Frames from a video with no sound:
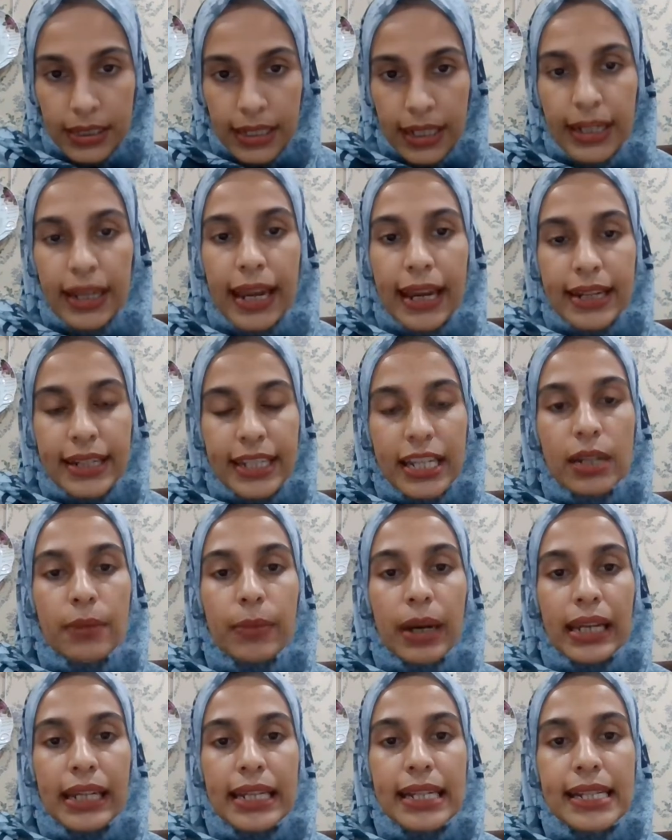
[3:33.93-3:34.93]
Yeah, 18
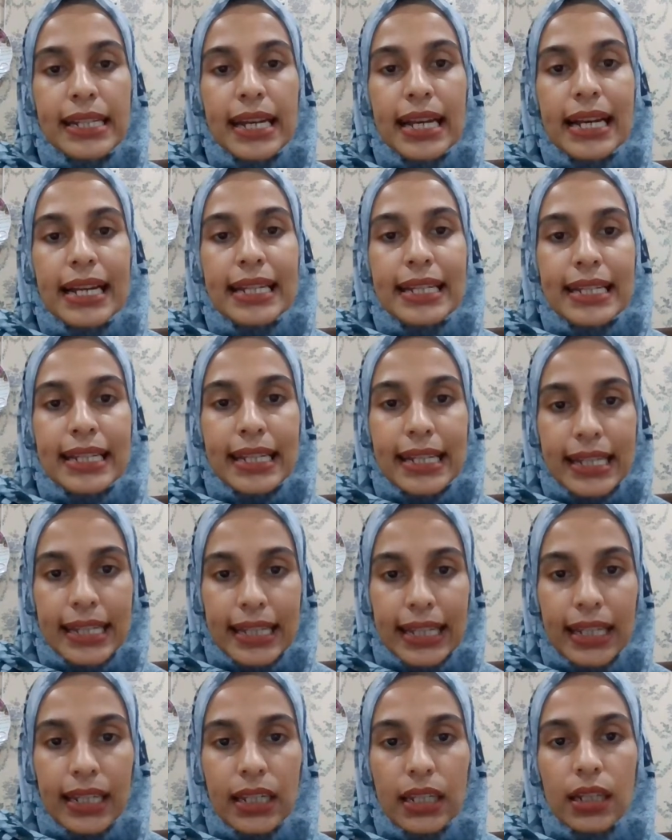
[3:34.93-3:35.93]
minus
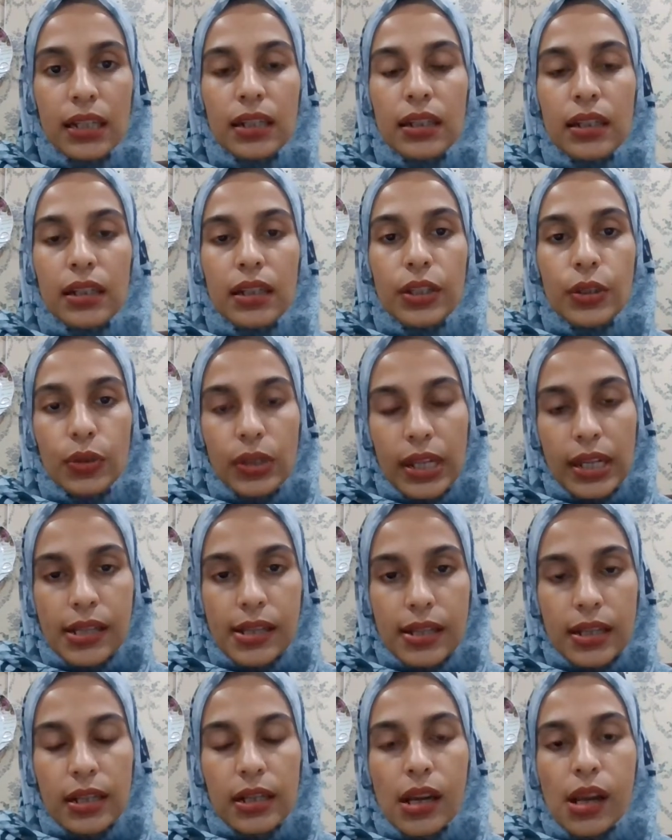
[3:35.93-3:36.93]
16
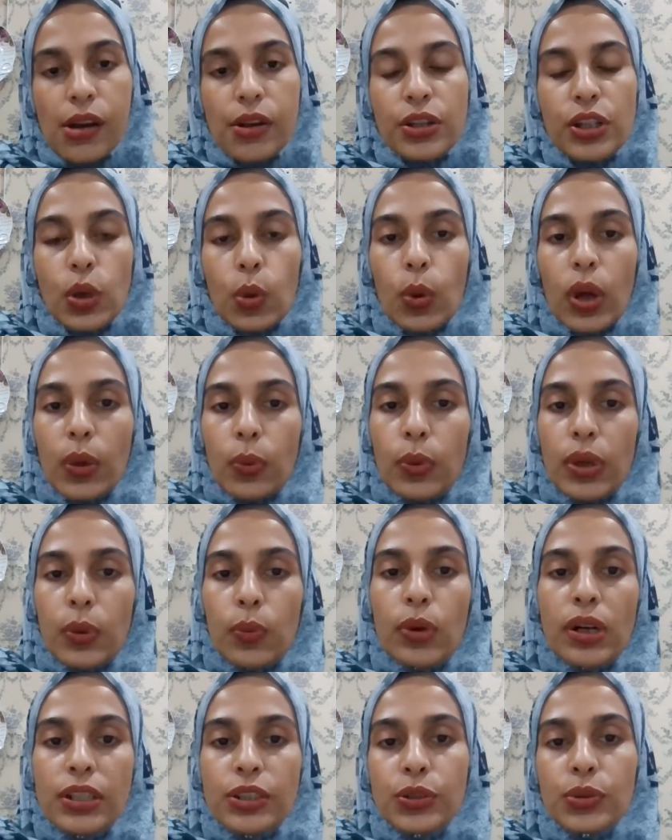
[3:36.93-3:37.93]
units. So when we
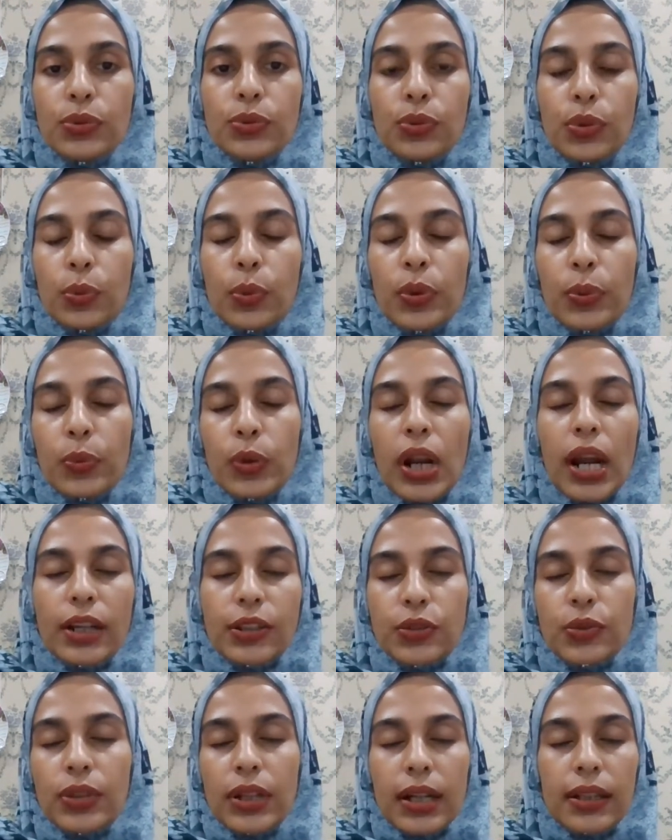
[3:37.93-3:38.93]
would
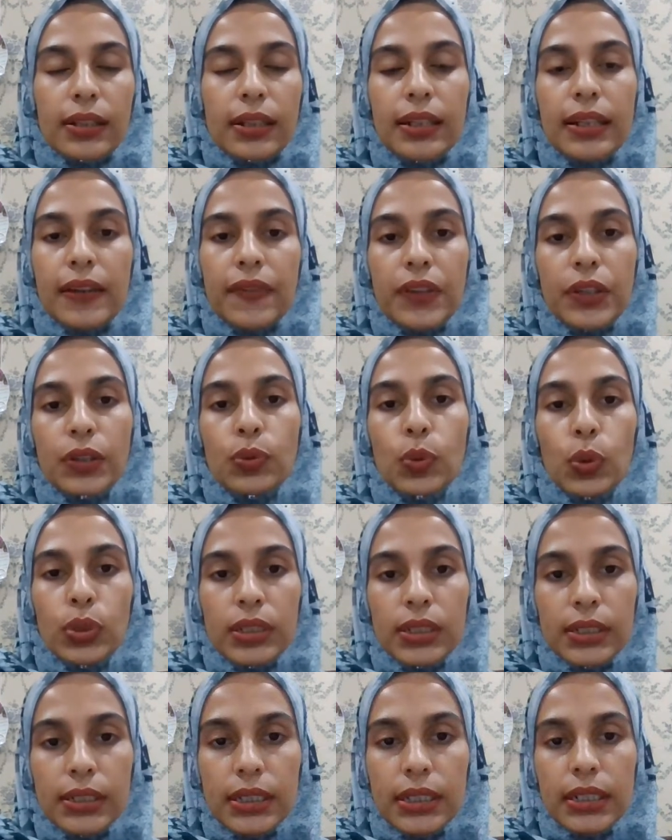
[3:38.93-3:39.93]
like to calculate the
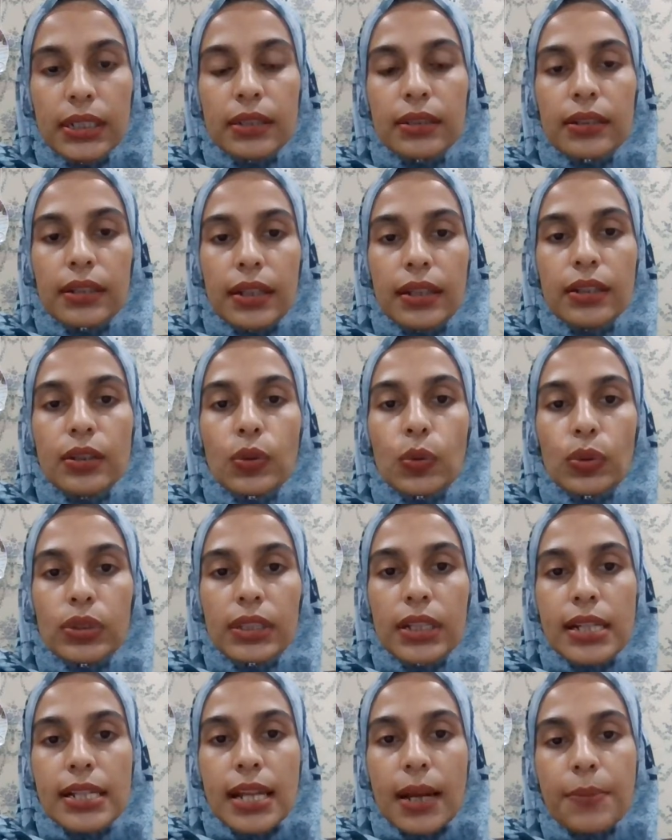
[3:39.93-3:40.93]
total, yeah,
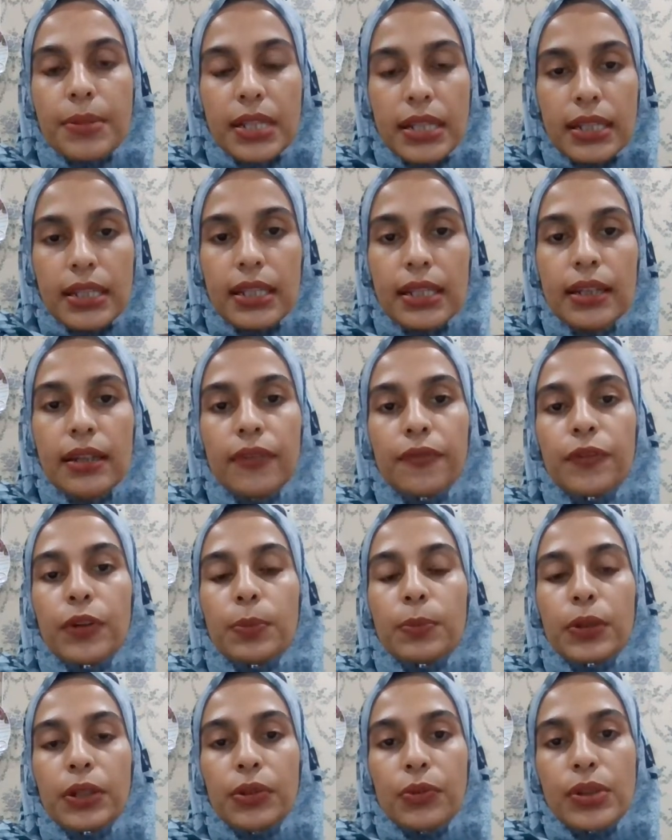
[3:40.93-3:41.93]
total subsidy
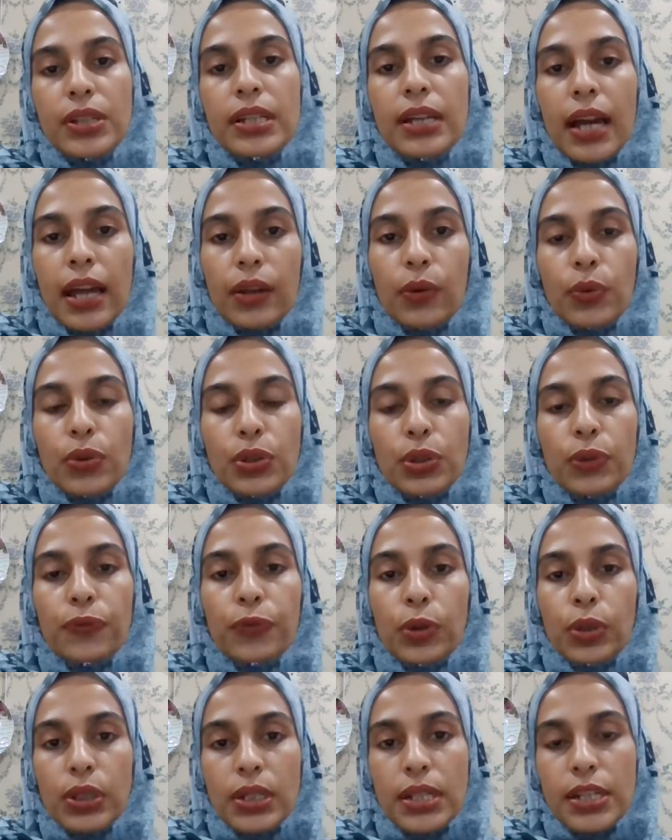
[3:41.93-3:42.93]
for producer and also
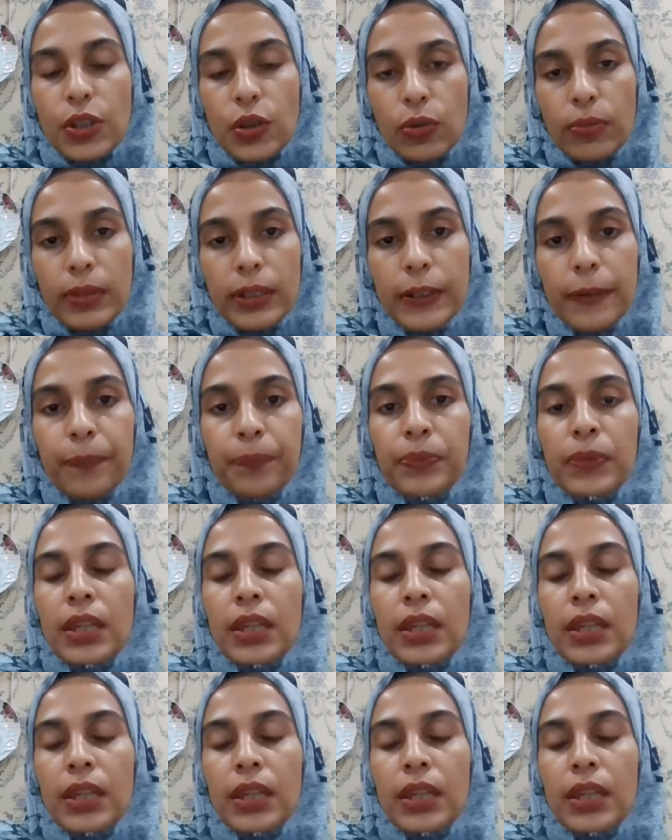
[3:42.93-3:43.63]
for consumer.